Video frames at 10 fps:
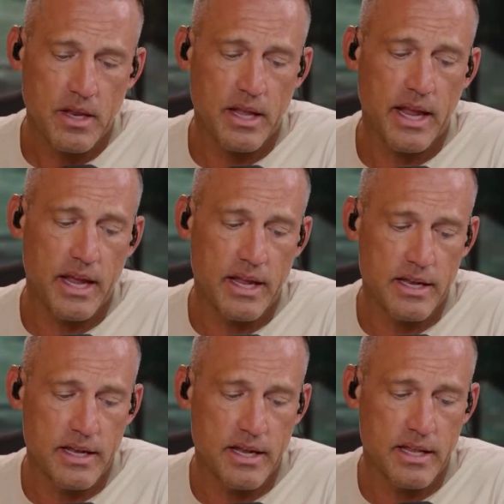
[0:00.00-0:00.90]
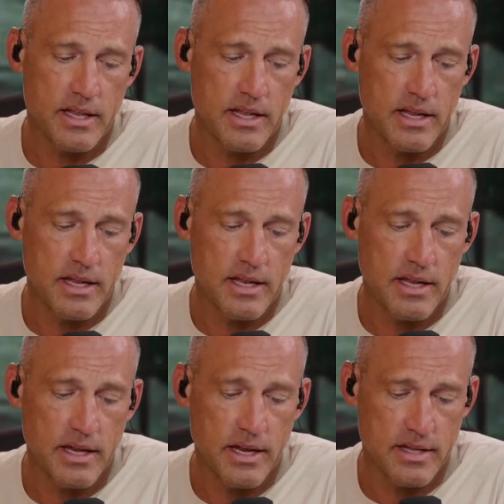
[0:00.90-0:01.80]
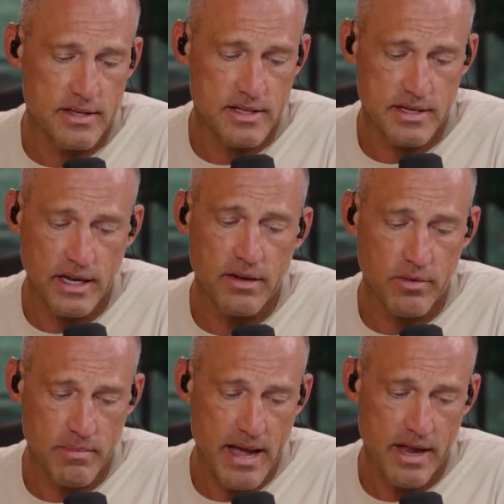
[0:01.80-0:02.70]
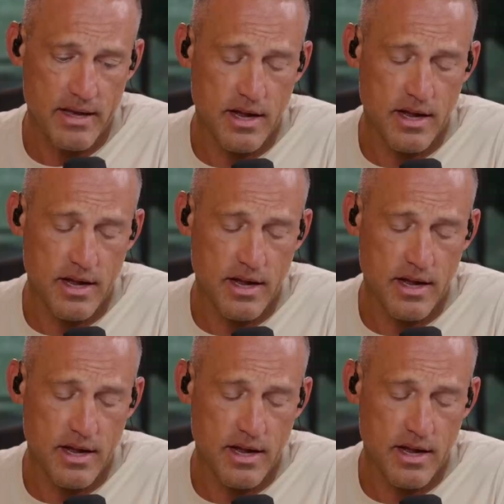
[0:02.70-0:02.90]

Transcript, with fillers: And it's getting really bad.